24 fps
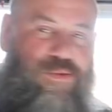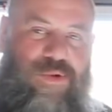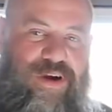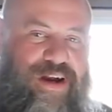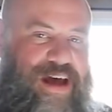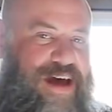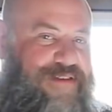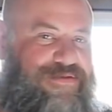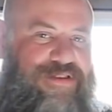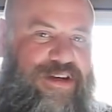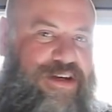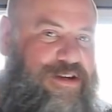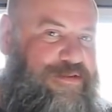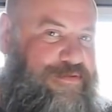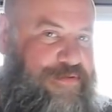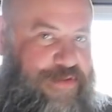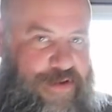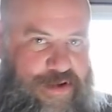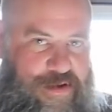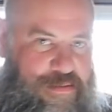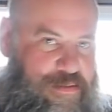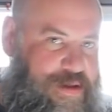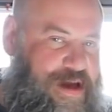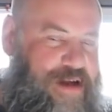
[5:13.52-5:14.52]
want to have to
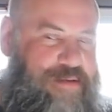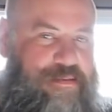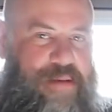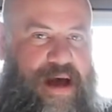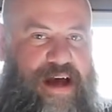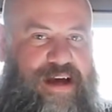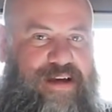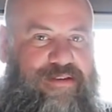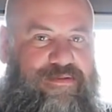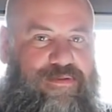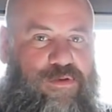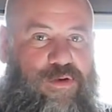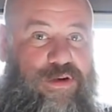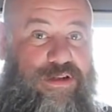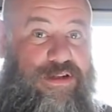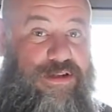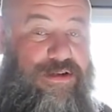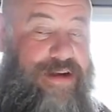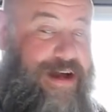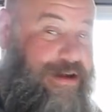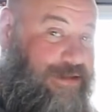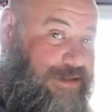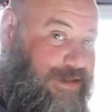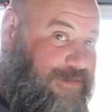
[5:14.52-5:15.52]
convert a bed back and forth,
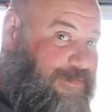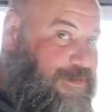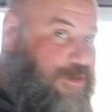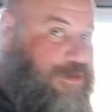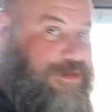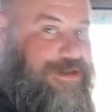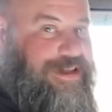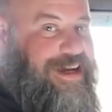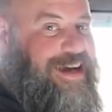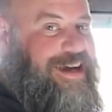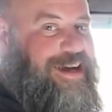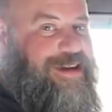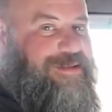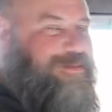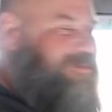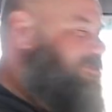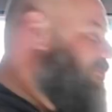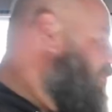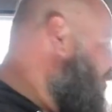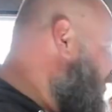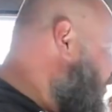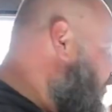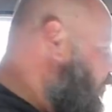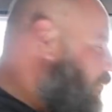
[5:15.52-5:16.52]
so now it's
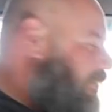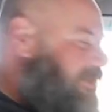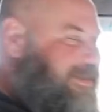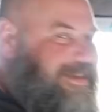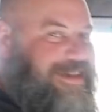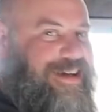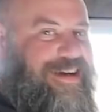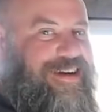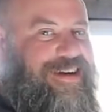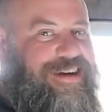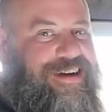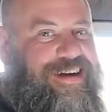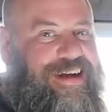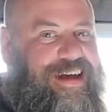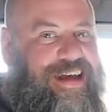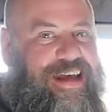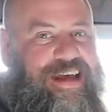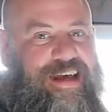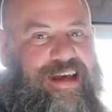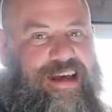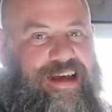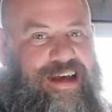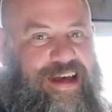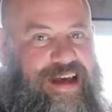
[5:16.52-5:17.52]
full-time, always there.
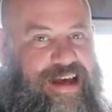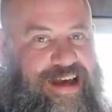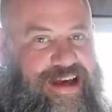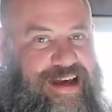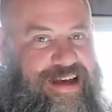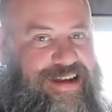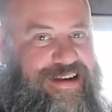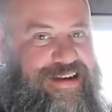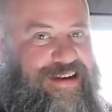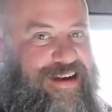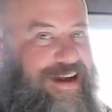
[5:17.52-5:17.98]
And